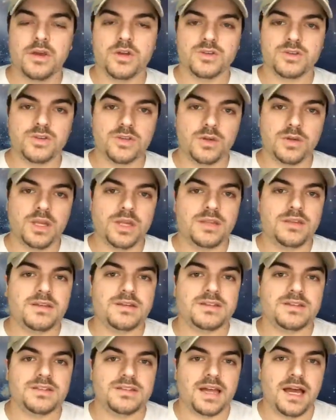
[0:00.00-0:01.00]
So you need to
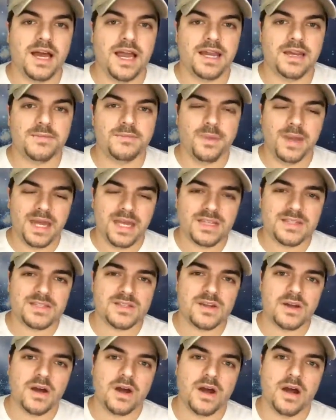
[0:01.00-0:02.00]
decide
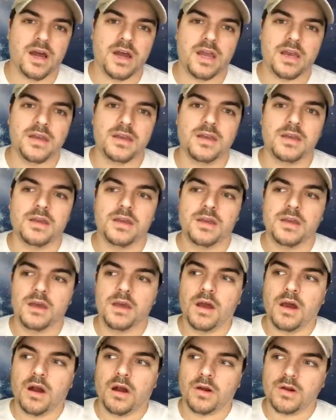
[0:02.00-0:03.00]
based on,
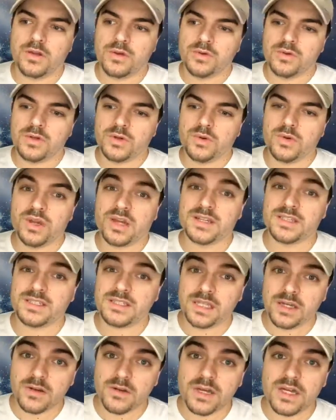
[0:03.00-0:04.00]
are you doing a
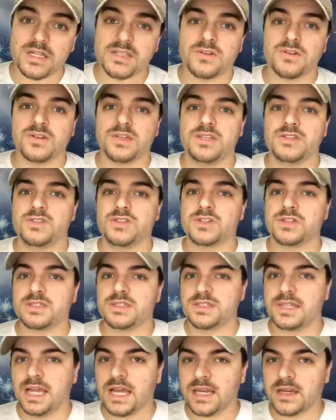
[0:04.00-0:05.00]
series? Are these
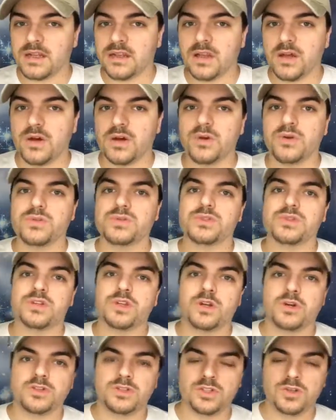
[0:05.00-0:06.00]
just standalones? You
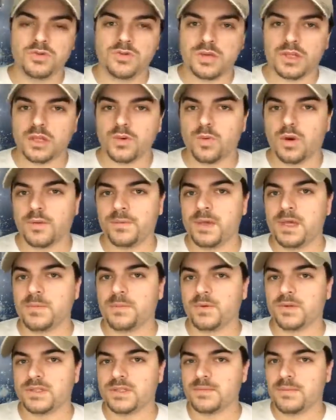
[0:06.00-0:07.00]
know, do you really want
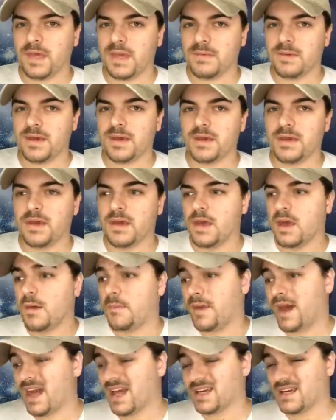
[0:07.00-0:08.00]
people to maybe
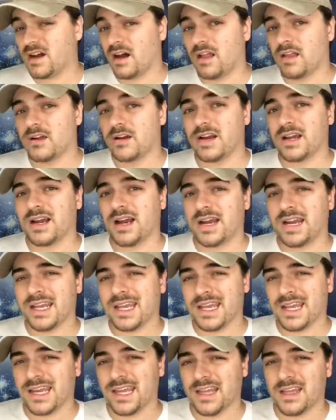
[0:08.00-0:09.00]
pay $1 and kind of
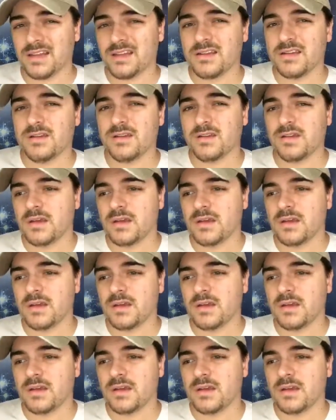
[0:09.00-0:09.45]
get in?